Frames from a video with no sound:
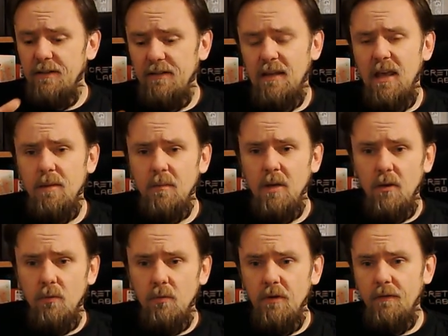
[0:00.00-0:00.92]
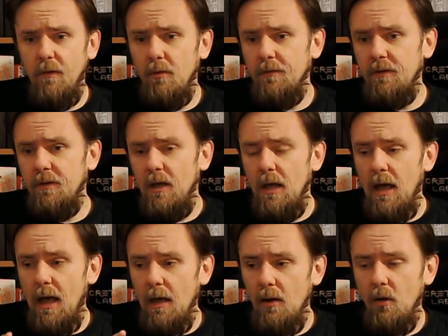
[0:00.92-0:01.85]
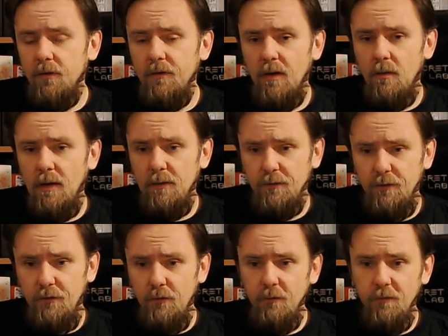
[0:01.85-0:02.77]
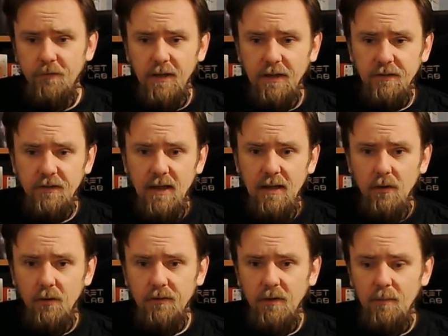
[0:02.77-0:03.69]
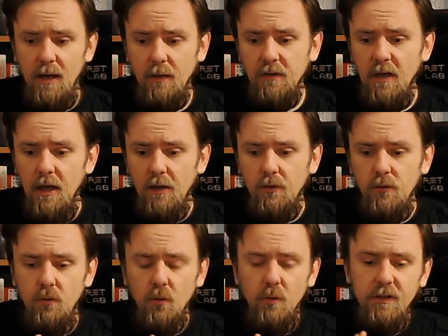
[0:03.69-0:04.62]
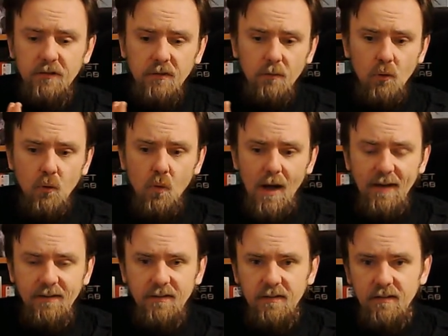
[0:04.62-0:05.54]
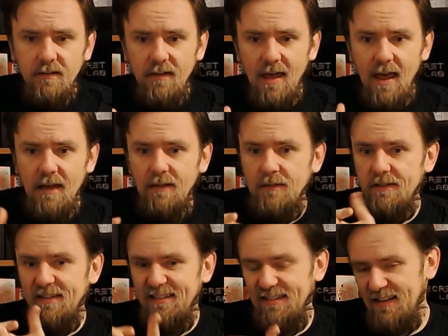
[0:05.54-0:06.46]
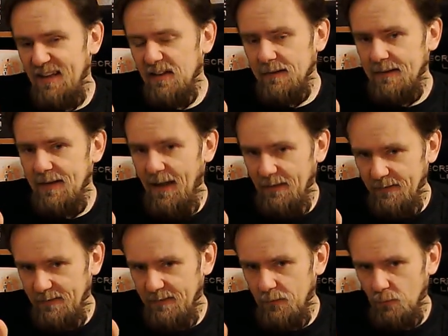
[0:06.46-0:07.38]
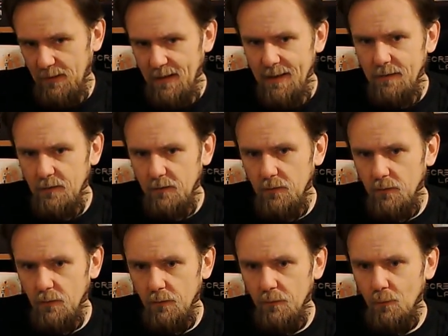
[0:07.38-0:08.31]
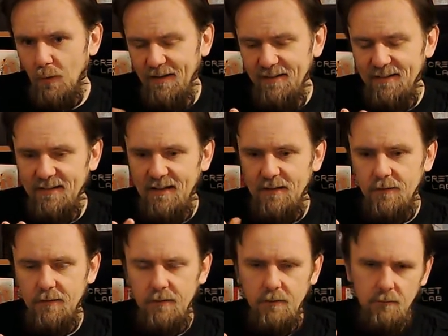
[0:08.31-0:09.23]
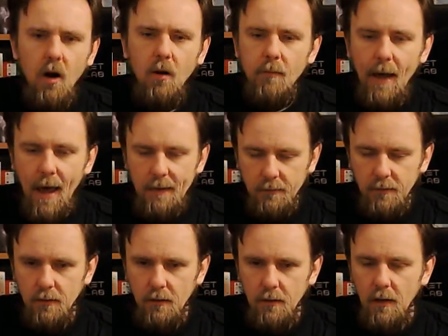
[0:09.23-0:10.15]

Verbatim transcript: this game revolves a lot around two things. A lot about doing some quests and skill tests related to those quests and combat.